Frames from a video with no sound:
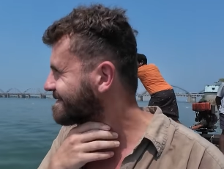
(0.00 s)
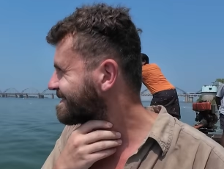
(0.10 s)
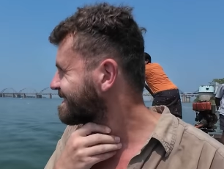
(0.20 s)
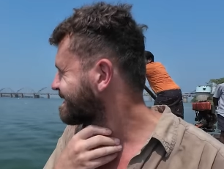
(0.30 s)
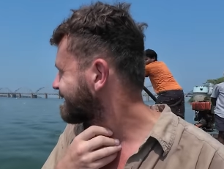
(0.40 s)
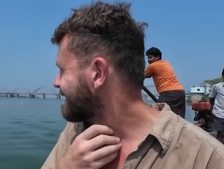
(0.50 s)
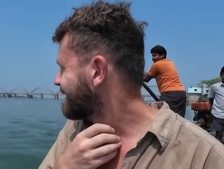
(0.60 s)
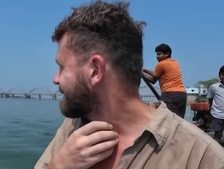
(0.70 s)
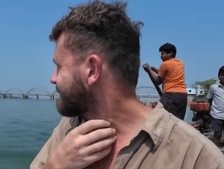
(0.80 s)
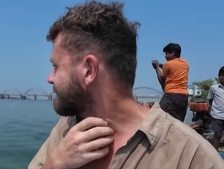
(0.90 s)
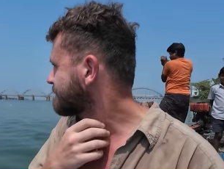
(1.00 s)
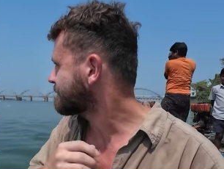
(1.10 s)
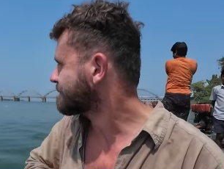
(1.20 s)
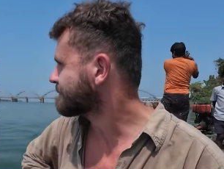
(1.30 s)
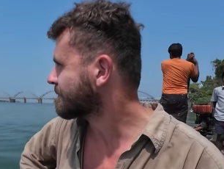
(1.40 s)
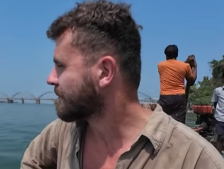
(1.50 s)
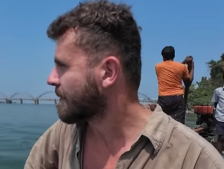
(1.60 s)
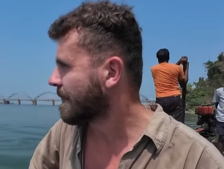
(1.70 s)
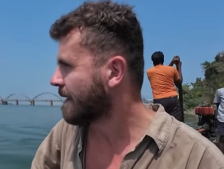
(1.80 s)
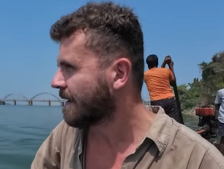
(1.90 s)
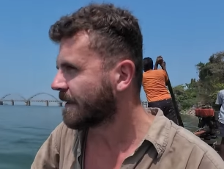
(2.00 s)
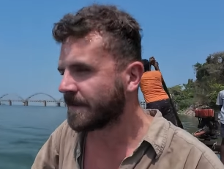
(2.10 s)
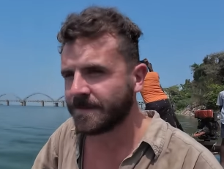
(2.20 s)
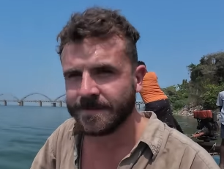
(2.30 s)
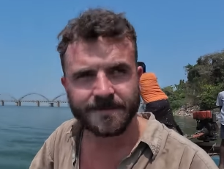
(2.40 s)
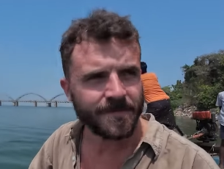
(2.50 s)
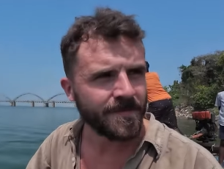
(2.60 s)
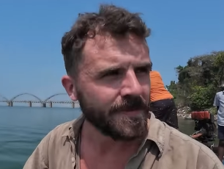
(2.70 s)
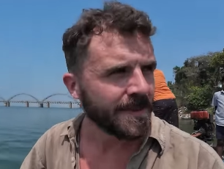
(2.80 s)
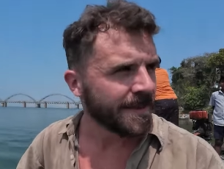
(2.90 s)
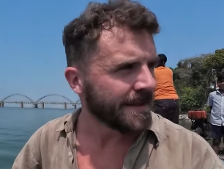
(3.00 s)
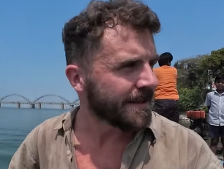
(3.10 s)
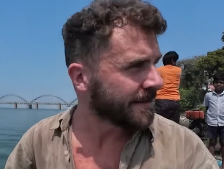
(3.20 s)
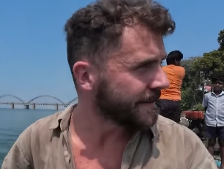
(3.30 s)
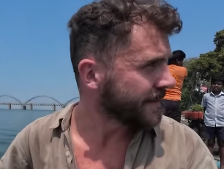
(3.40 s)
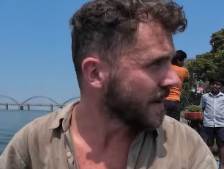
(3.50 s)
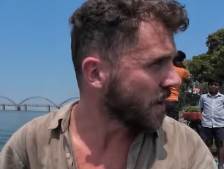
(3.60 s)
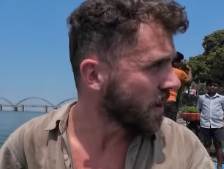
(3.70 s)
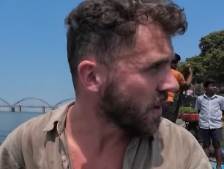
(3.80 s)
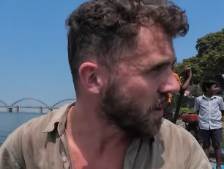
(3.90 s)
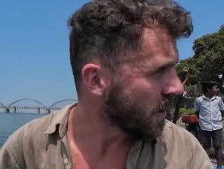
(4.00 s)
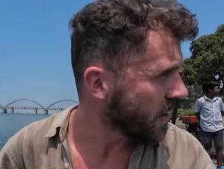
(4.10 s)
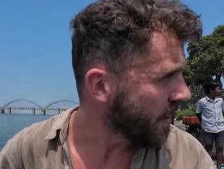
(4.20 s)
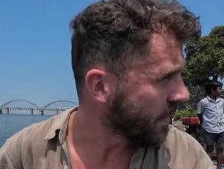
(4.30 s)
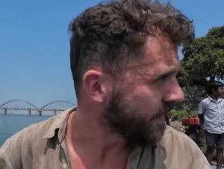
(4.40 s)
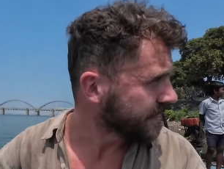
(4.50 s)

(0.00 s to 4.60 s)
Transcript: (no one is talking)